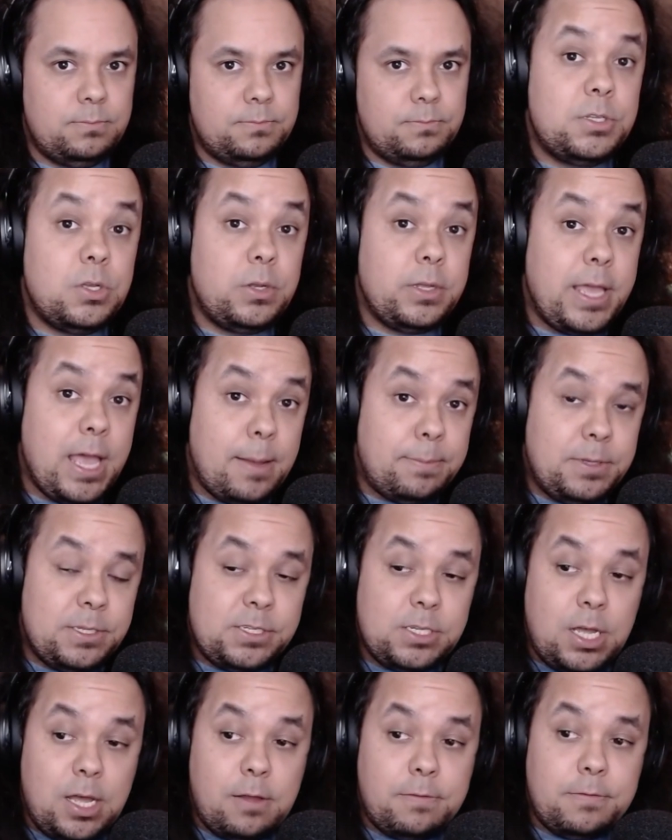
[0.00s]
So to cap
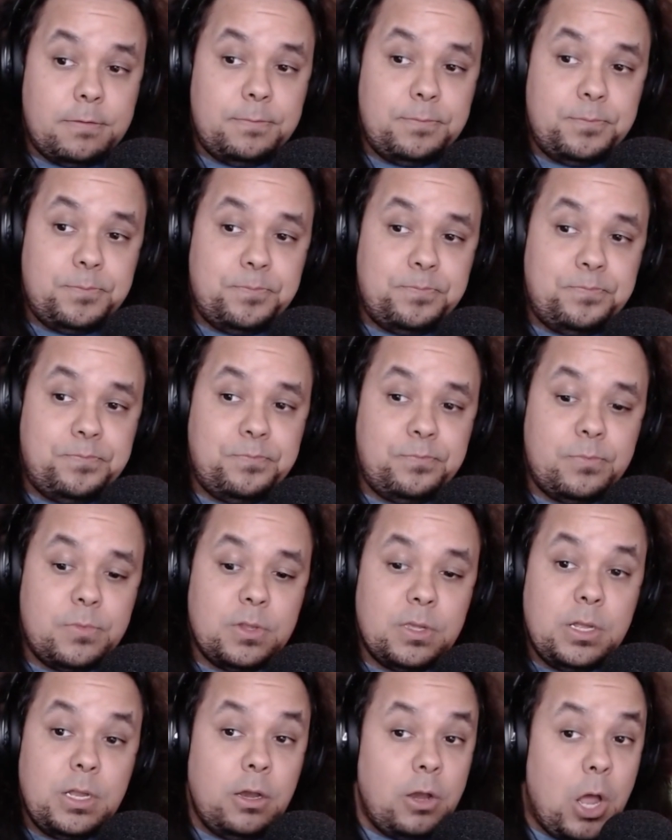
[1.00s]
this off,
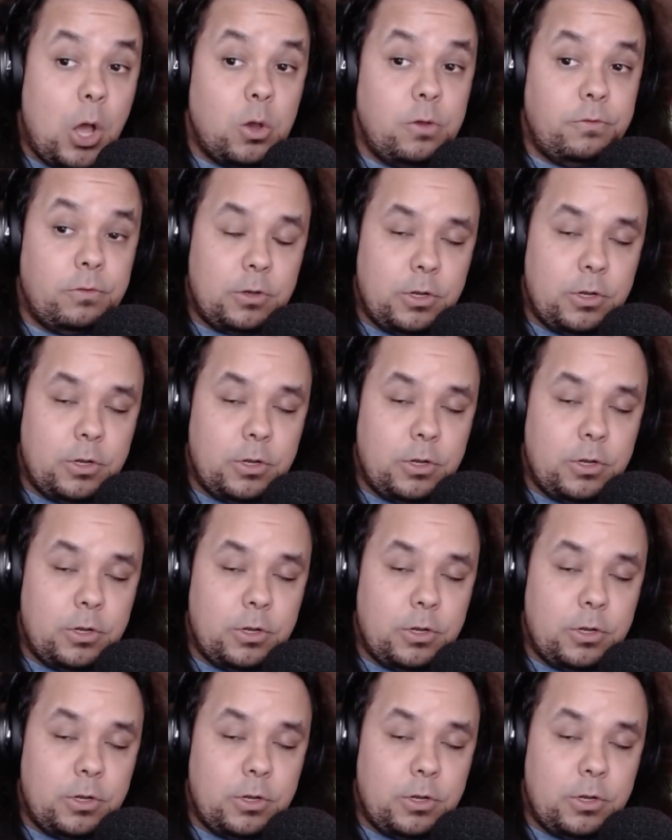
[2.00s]
now we've